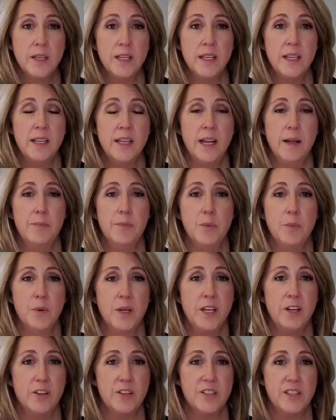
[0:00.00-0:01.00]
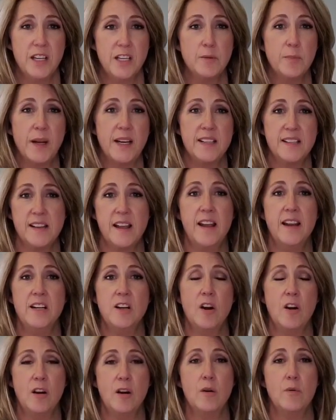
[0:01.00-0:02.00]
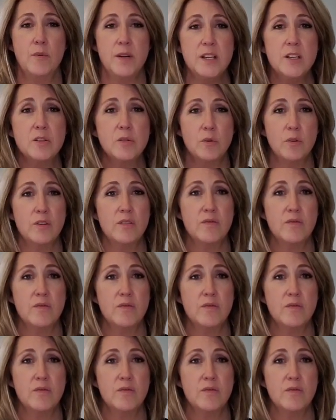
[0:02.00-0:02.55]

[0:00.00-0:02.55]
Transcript: And we here at Stage by Design are a resource